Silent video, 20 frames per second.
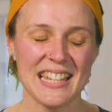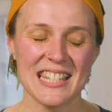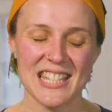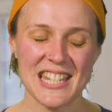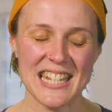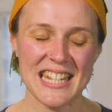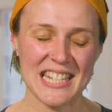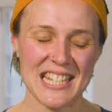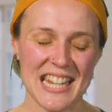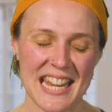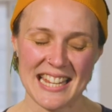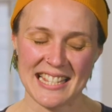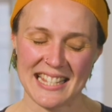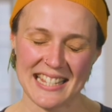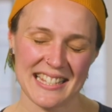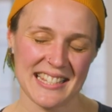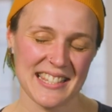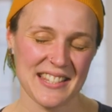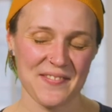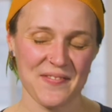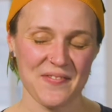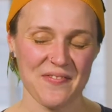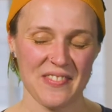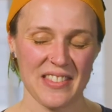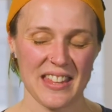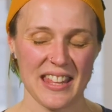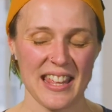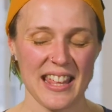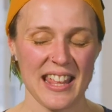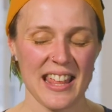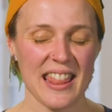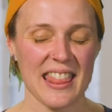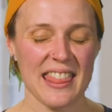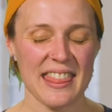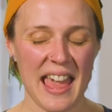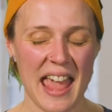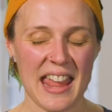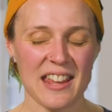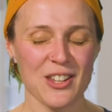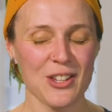Dear Jesus,
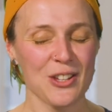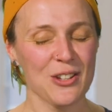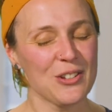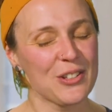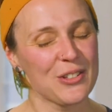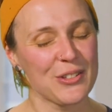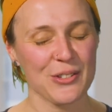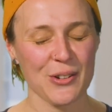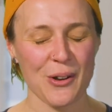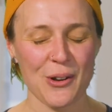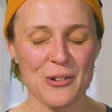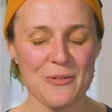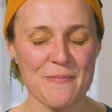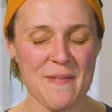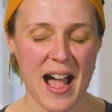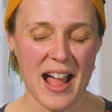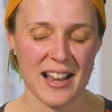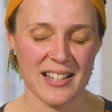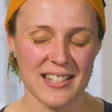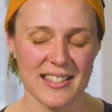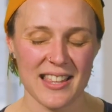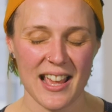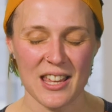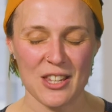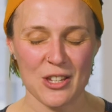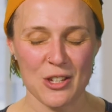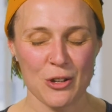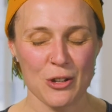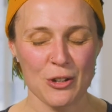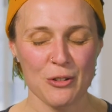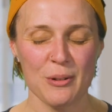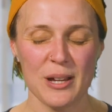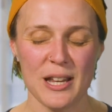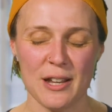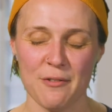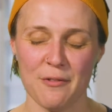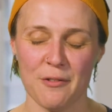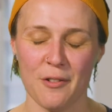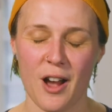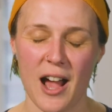thank you so much that you
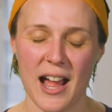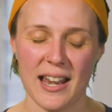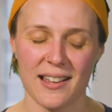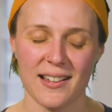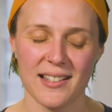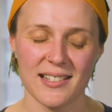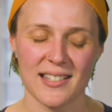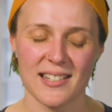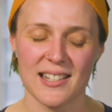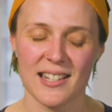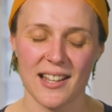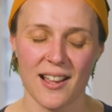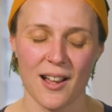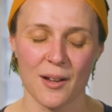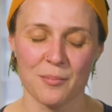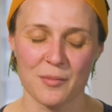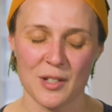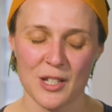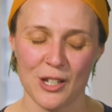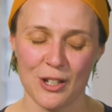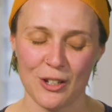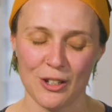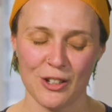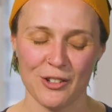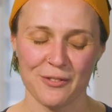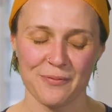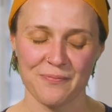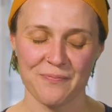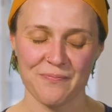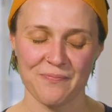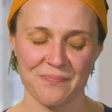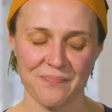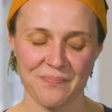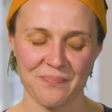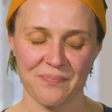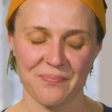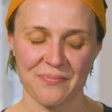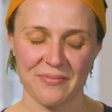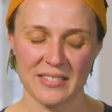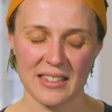invite us to come to you.
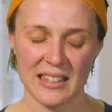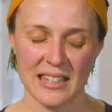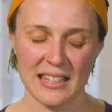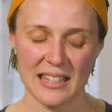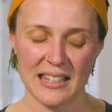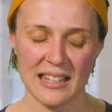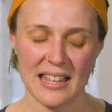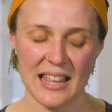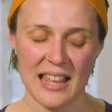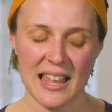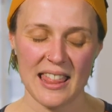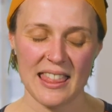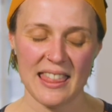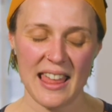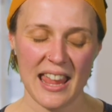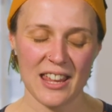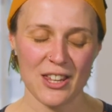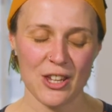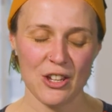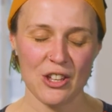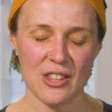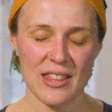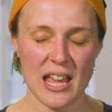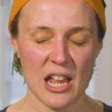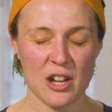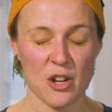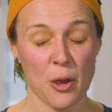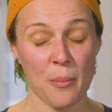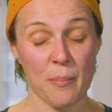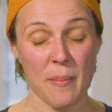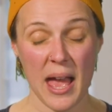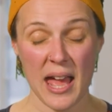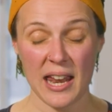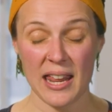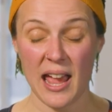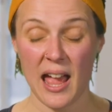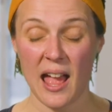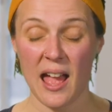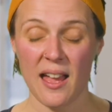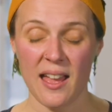Thank you that no
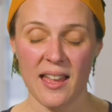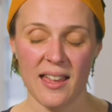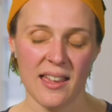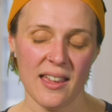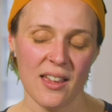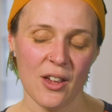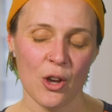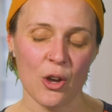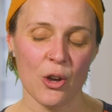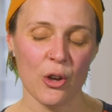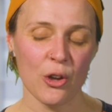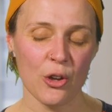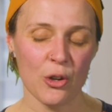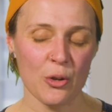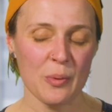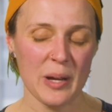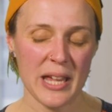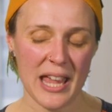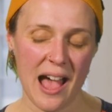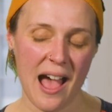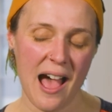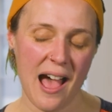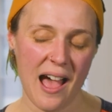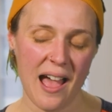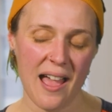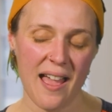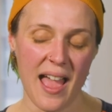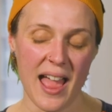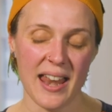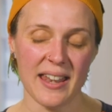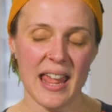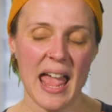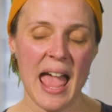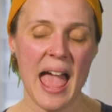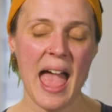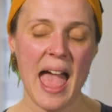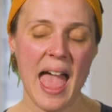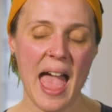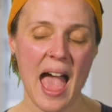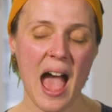matter who we are and
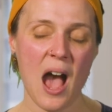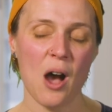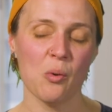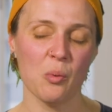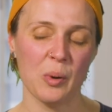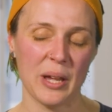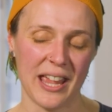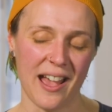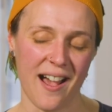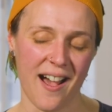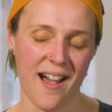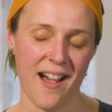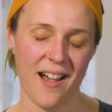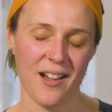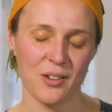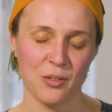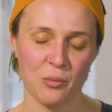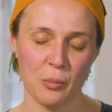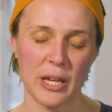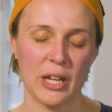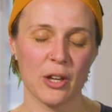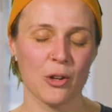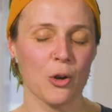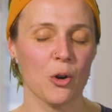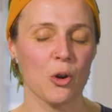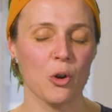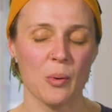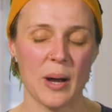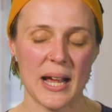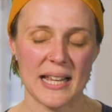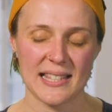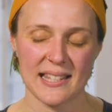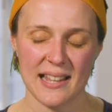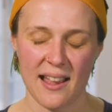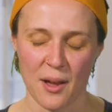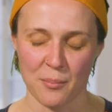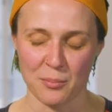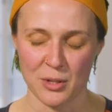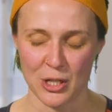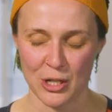how we are, we can always
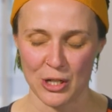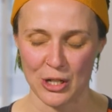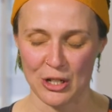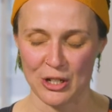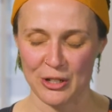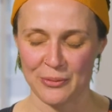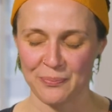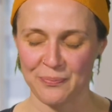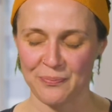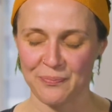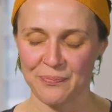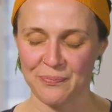come to you.